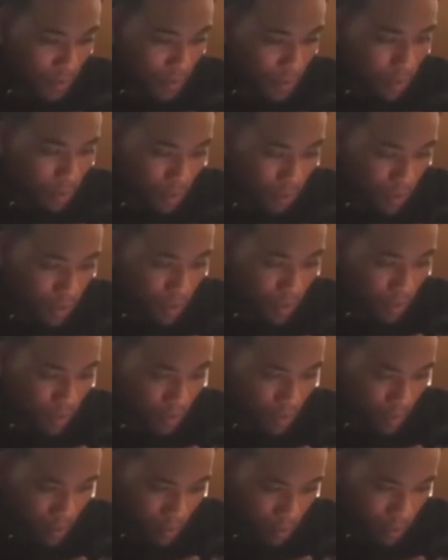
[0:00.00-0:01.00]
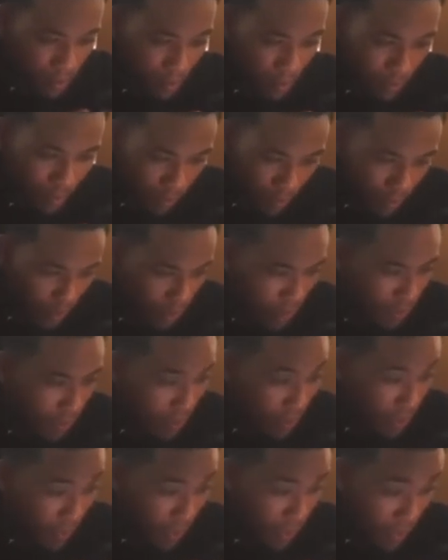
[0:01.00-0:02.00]
You can come to New Orleans for
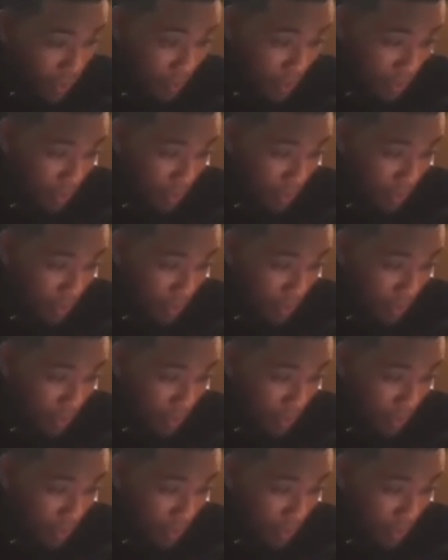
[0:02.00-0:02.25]
the game